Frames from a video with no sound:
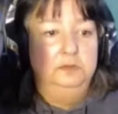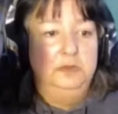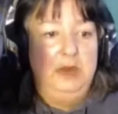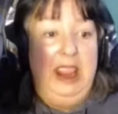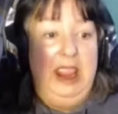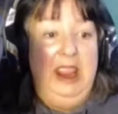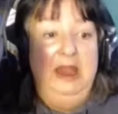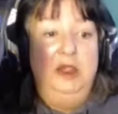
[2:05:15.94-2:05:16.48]

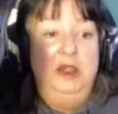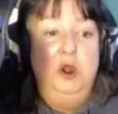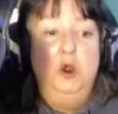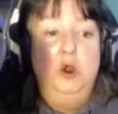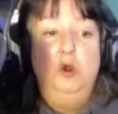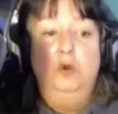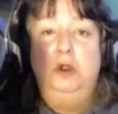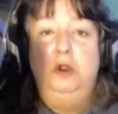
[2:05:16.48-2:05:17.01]
And
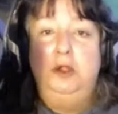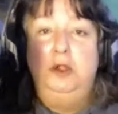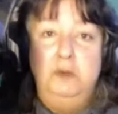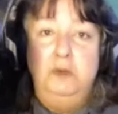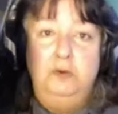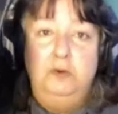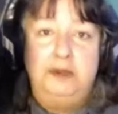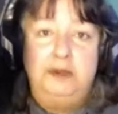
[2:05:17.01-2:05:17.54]
who can
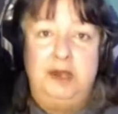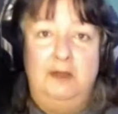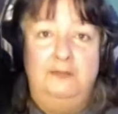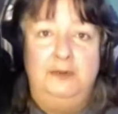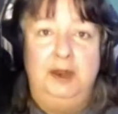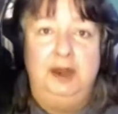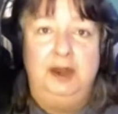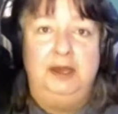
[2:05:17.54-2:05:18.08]
move stuff
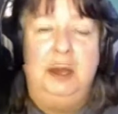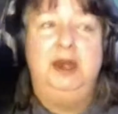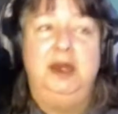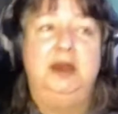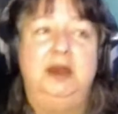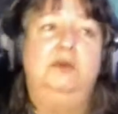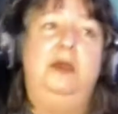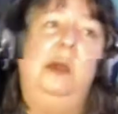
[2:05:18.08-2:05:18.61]
like that?
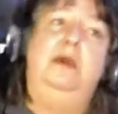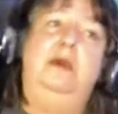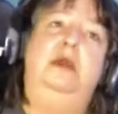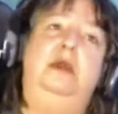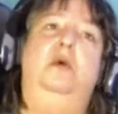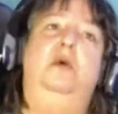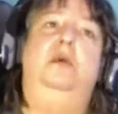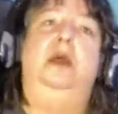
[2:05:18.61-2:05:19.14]
That's what I want to
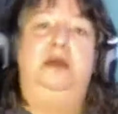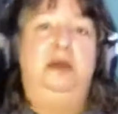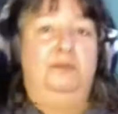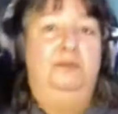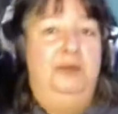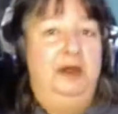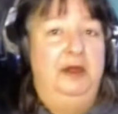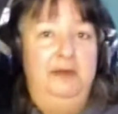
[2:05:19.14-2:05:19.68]
know, like the
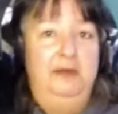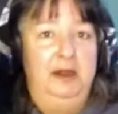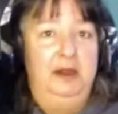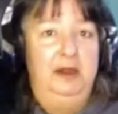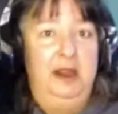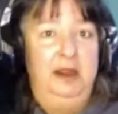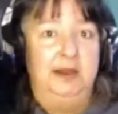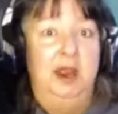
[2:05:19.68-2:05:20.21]
Pyramid of
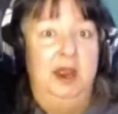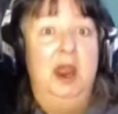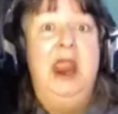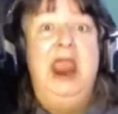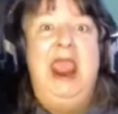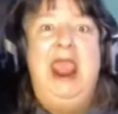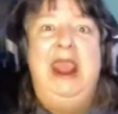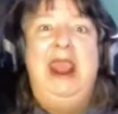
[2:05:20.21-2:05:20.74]
Giza.
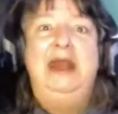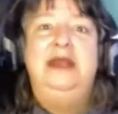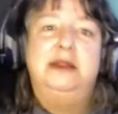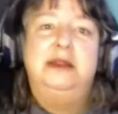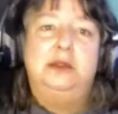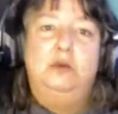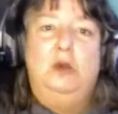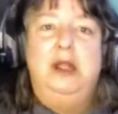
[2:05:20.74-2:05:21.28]
And
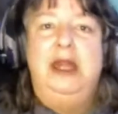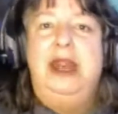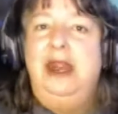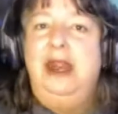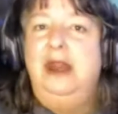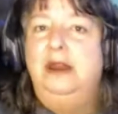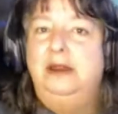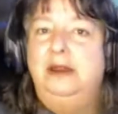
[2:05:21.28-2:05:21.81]
this one
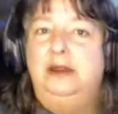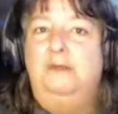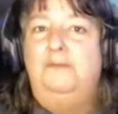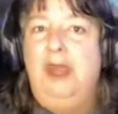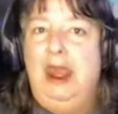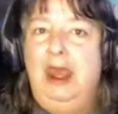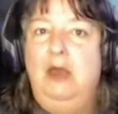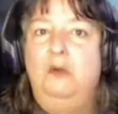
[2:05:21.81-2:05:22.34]
has the
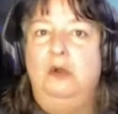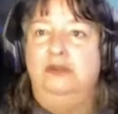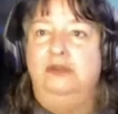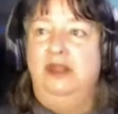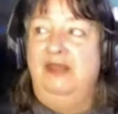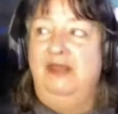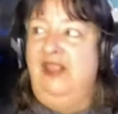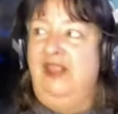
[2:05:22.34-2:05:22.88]
power
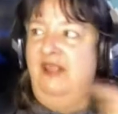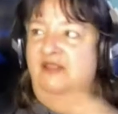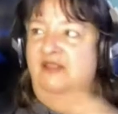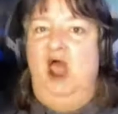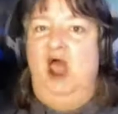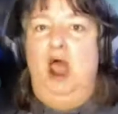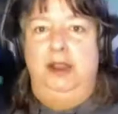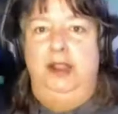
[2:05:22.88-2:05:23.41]
that they
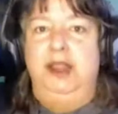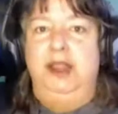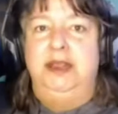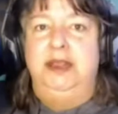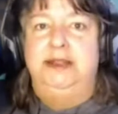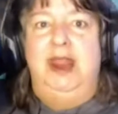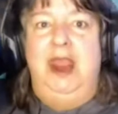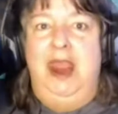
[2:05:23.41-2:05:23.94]
thought
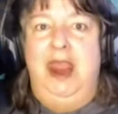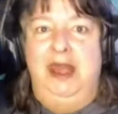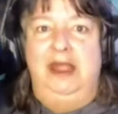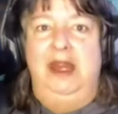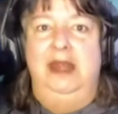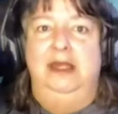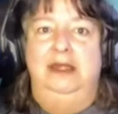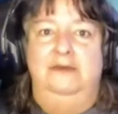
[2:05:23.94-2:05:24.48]
Giza had
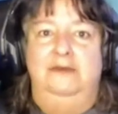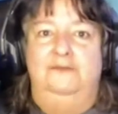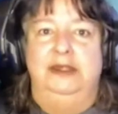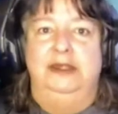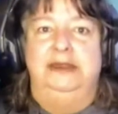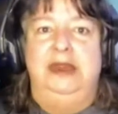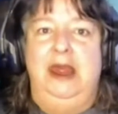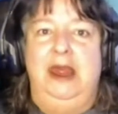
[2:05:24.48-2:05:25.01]
at a different
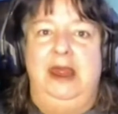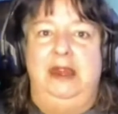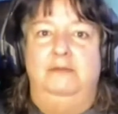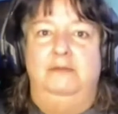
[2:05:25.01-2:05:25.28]
time.